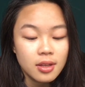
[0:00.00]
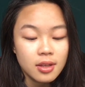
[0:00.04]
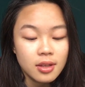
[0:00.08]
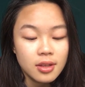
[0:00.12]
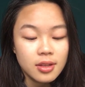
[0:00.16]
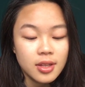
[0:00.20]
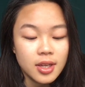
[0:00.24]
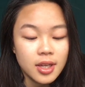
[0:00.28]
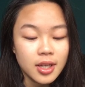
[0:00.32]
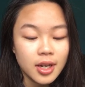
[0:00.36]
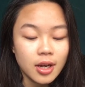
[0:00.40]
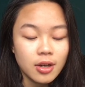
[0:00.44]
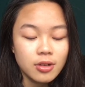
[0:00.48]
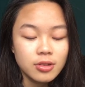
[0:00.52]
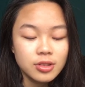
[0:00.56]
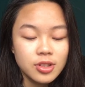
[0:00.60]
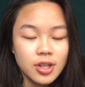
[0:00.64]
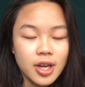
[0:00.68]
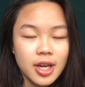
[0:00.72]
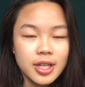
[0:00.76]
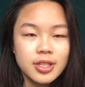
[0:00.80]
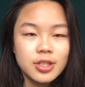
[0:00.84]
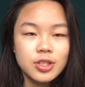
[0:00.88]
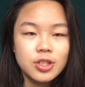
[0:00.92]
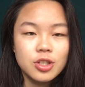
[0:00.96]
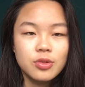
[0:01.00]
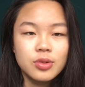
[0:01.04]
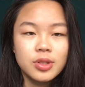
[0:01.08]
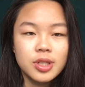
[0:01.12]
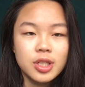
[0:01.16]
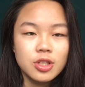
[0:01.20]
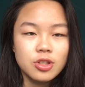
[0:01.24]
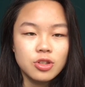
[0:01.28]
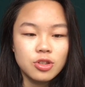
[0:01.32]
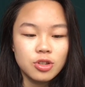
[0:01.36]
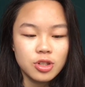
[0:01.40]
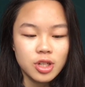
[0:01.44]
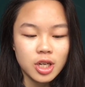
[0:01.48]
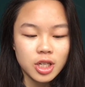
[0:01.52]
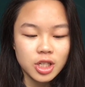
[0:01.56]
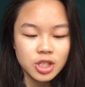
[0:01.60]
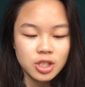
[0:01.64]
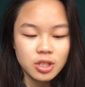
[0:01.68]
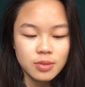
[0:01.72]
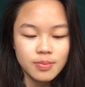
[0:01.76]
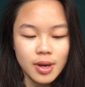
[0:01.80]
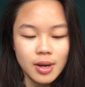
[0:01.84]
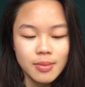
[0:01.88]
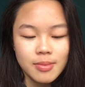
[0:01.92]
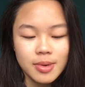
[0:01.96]
then I also had to do an
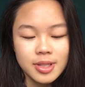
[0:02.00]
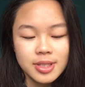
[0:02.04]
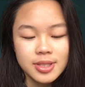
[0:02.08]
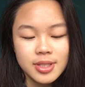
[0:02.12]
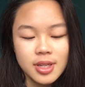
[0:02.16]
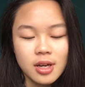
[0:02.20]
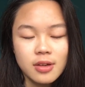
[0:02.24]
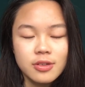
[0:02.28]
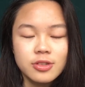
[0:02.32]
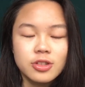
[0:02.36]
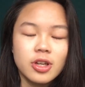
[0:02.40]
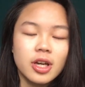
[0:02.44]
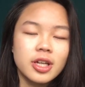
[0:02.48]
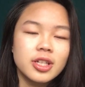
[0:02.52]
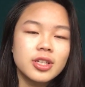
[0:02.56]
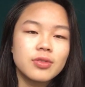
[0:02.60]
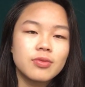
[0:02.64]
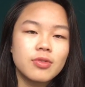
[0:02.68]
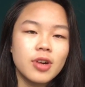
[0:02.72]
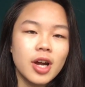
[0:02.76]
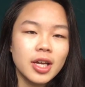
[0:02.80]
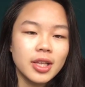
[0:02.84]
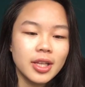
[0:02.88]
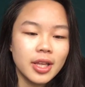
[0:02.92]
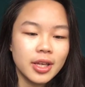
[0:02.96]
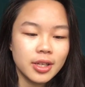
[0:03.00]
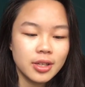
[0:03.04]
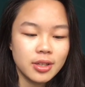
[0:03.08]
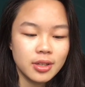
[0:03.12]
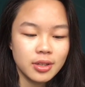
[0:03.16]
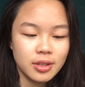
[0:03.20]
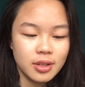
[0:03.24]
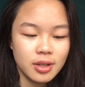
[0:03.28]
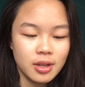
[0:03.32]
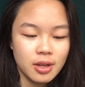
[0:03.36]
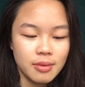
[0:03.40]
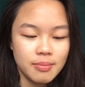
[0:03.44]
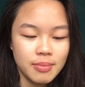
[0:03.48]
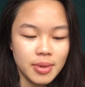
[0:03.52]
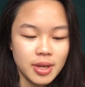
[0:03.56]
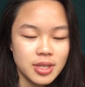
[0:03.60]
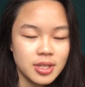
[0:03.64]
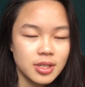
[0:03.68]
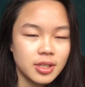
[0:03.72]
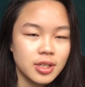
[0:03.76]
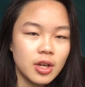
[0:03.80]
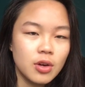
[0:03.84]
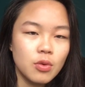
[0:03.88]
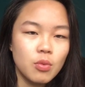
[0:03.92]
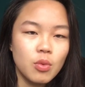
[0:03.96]
introduction about myself. So I had to write like
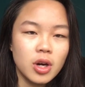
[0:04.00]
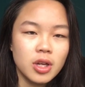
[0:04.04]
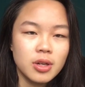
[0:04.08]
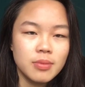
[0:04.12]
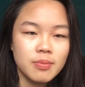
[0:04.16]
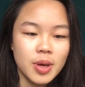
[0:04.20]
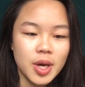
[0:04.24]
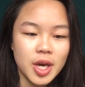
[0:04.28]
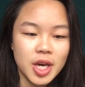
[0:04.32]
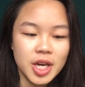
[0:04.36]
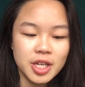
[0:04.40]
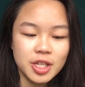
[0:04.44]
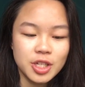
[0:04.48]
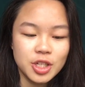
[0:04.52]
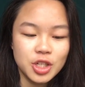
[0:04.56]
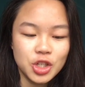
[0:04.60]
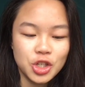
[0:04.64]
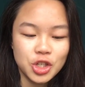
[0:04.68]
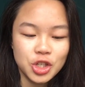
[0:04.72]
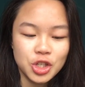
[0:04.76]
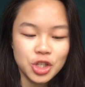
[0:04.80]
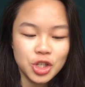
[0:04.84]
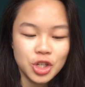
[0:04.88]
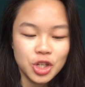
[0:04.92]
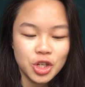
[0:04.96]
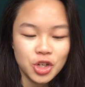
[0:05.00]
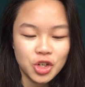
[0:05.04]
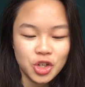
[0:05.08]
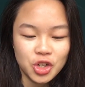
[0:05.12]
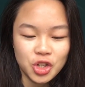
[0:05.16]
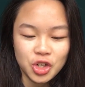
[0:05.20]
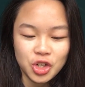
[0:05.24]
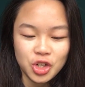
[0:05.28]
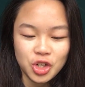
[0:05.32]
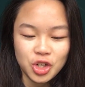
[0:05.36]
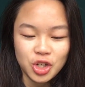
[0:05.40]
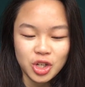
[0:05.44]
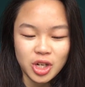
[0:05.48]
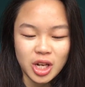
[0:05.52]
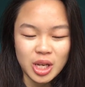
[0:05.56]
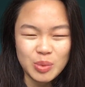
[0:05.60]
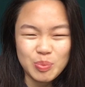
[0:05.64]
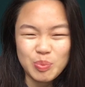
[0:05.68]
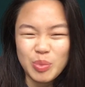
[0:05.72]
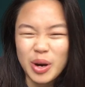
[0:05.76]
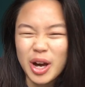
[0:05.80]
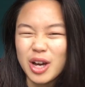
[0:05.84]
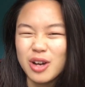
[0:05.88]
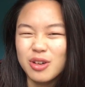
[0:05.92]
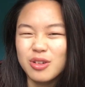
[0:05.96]
basically a one-page
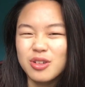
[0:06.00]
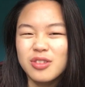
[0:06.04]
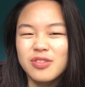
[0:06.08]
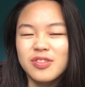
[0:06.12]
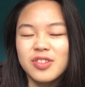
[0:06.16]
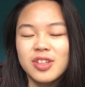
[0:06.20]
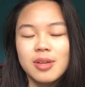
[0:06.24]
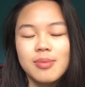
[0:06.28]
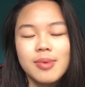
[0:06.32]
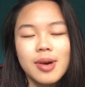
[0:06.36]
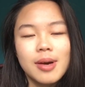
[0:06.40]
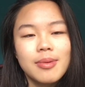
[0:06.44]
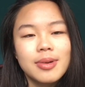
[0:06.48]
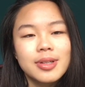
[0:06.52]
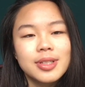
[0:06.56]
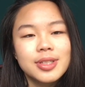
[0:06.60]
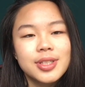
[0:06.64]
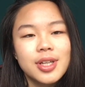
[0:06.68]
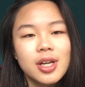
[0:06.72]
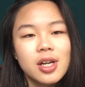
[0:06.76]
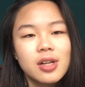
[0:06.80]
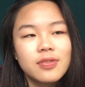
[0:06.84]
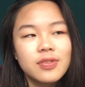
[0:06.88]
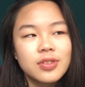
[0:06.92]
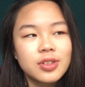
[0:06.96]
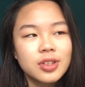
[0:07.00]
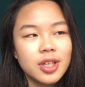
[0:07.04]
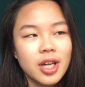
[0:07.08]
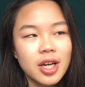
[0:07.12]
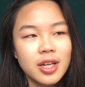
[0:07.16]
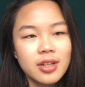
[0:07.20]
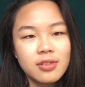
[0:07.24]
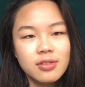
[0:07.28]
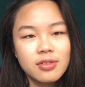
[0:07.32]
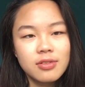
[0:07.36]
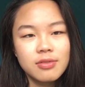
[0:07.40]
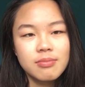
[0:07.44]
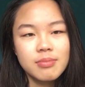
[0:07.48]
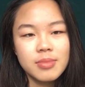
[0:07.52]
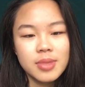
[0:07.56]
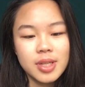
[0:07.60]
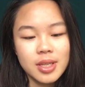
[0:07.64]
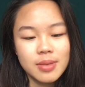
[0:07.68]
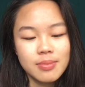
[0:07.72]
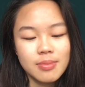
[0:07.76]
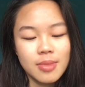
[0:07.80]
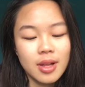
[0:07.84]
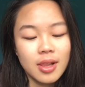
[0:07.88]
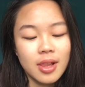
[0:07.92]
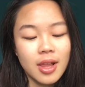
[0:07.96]
like biography about myself and kind of me
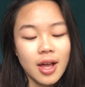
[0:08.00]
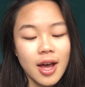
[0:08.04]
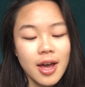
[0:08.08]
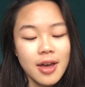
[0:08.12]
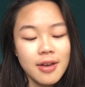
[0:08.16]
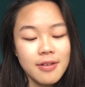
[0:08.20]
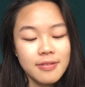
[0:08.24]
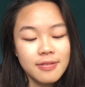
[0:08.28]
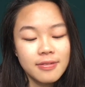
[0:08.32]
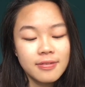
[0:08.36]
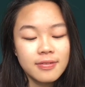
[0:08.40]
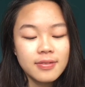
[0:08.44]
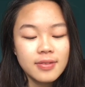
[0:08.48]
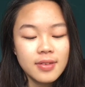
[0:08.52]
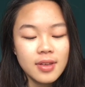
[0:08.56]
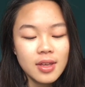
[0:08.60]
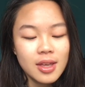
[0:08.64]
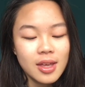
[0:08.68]
and my life.